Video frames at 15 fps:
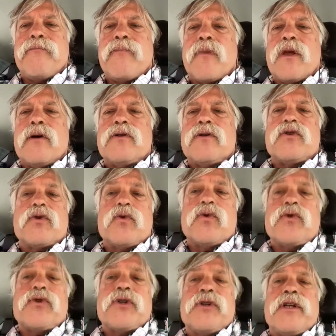The
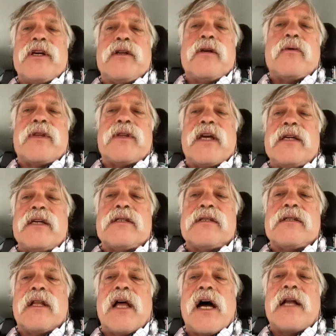schools are dealing with cases
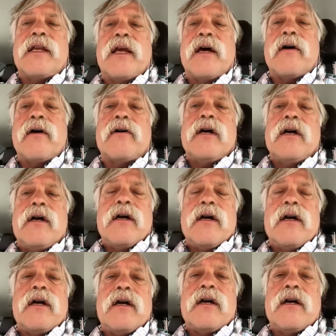a lot now,
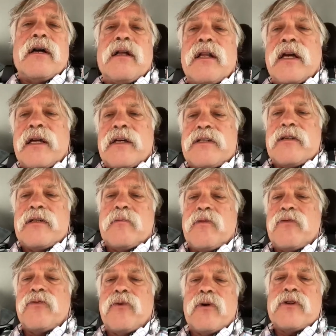and like I said
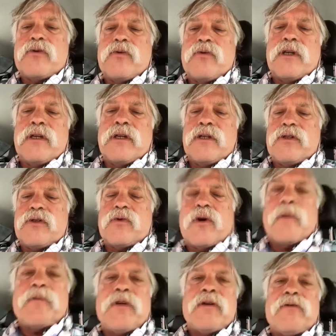before, it's really
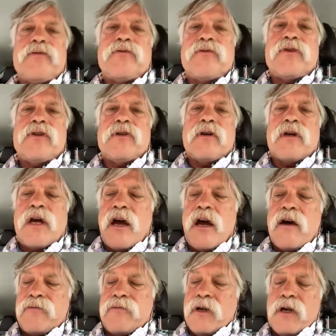disruptive to
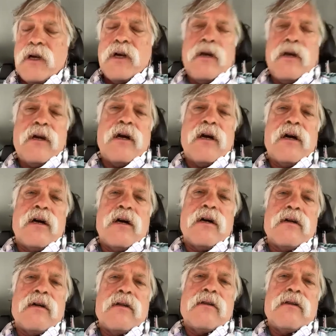have
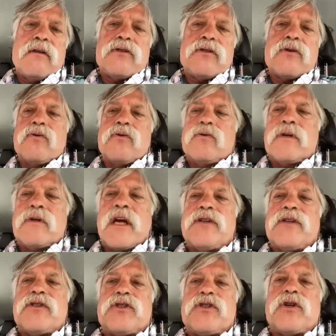the school
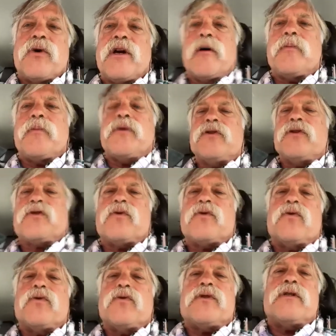cases showing up in the
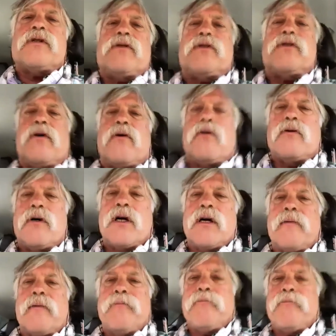schools, and so
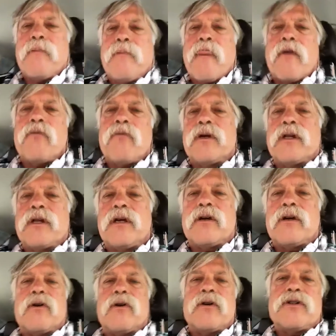really
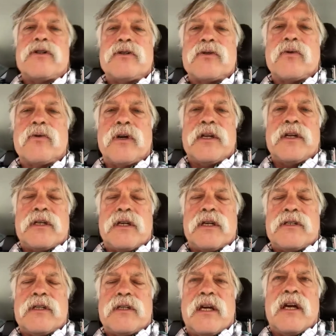encouraging school-age
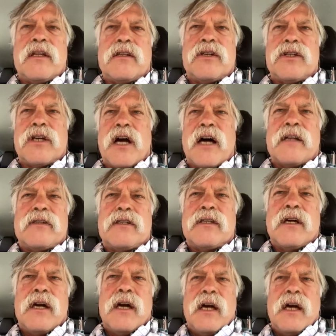kids to get the shots.